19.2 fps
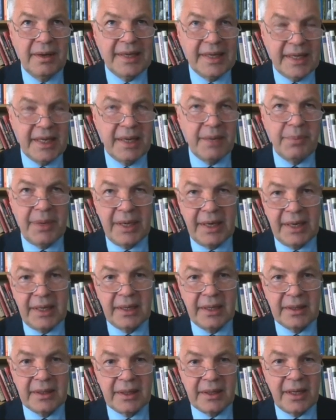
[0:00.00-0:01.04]

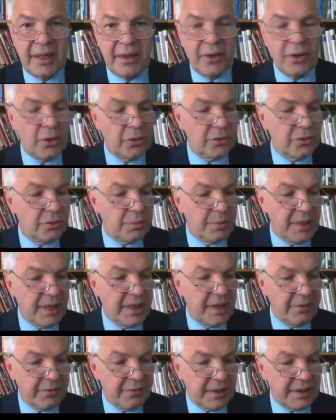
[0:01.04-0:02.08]
independently and not
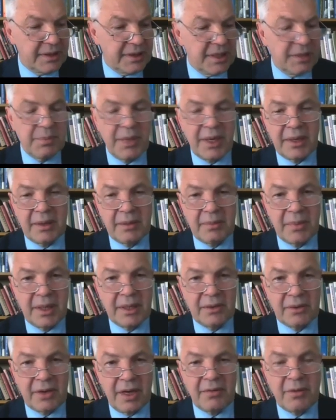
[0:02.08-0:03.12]
be affected by
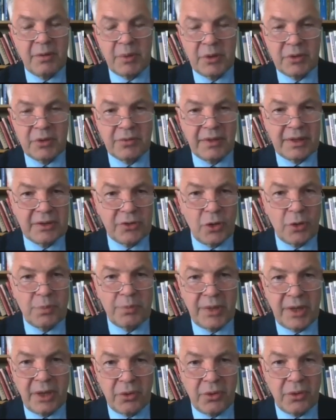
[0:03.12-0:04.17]
the government of
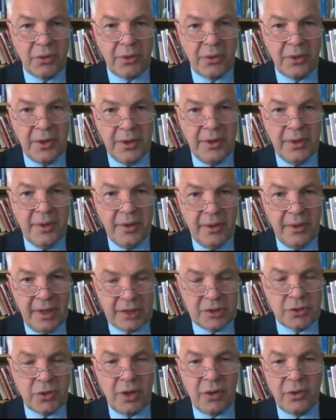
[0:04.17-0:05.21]
Ethiopia or
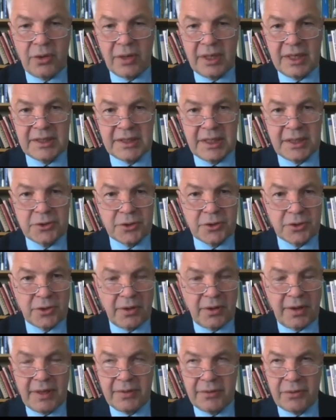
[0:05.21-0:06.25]
national organizations
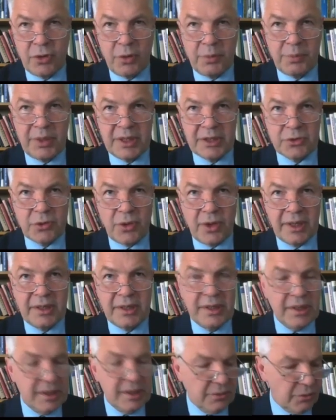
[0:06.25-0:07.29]
of Ethiopia. So I
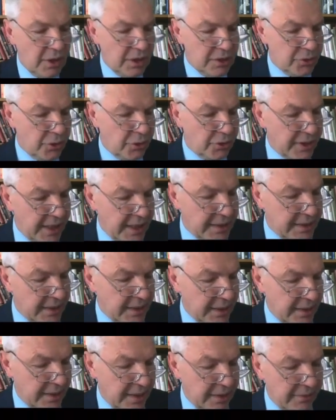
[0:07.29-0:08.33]
trust on that.
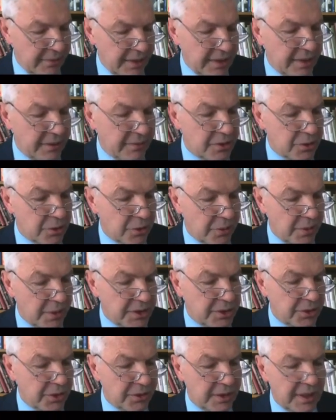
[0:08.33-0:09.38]
And when there was the
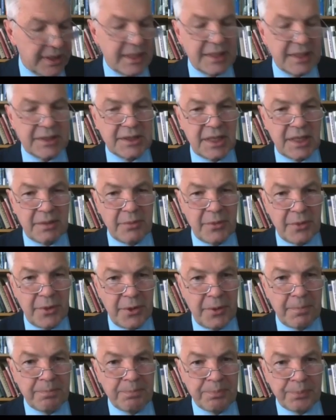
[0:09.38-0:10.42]
question that has
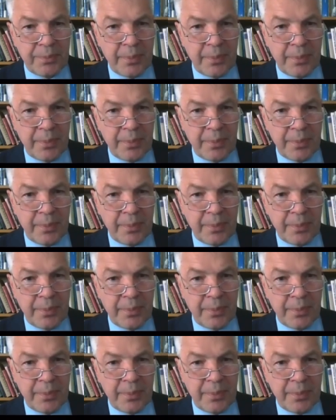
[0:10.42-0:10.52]
some